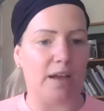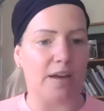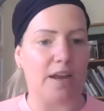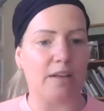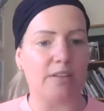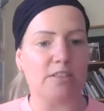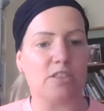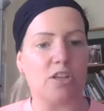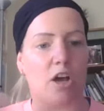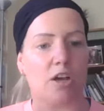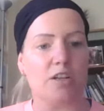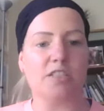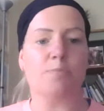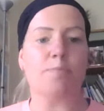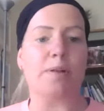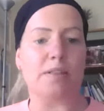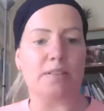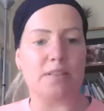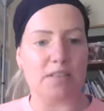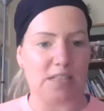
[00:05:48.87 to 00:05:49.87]
And I started to
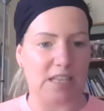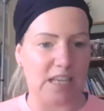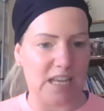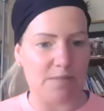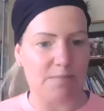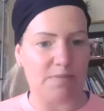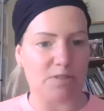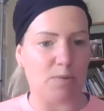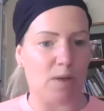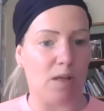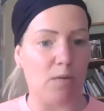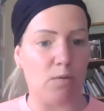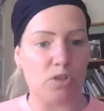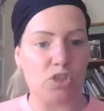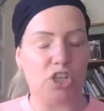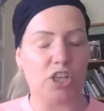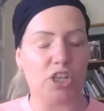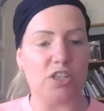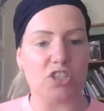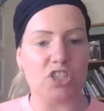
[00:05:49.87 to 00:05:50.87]
build a team as well,
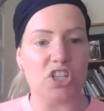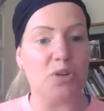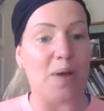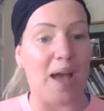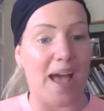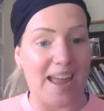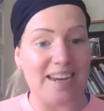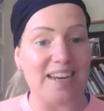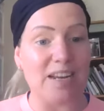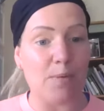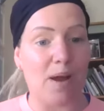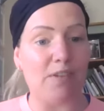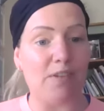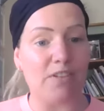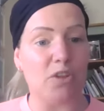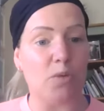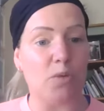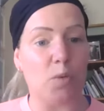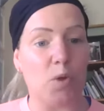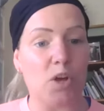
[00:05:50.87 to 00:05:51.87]
which you can do anywhere
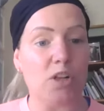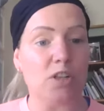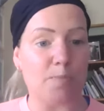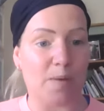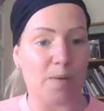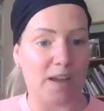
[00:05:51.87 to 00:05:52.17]
in the world,